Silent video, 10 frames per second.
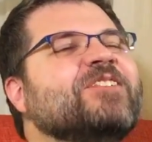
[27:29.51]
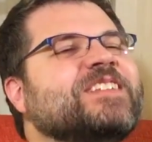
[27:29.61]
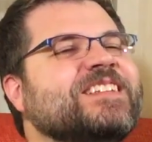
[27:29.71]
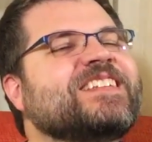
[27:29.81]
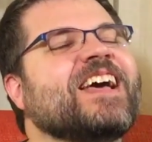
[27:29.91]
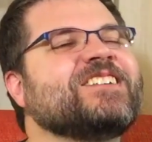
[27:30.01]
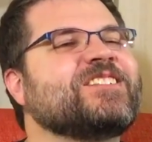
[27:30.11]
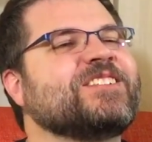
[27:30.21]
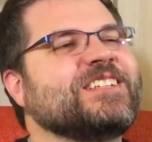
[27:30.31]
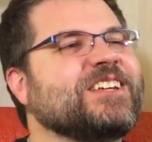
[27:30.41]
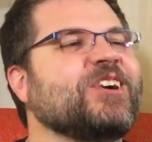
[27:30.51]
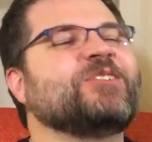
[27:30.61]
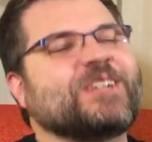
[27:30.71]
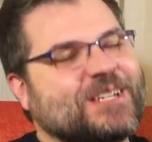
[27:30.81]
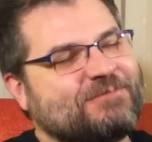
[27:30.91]
I was intentionally
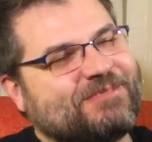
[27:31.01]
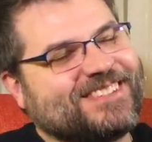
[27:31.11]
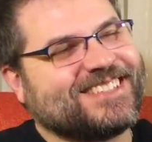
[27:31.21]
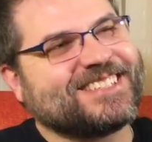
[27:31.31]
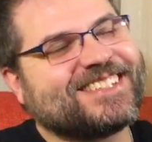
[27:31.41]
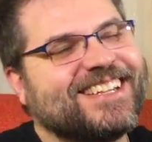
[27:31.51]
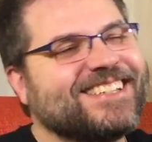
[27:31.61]
goading him just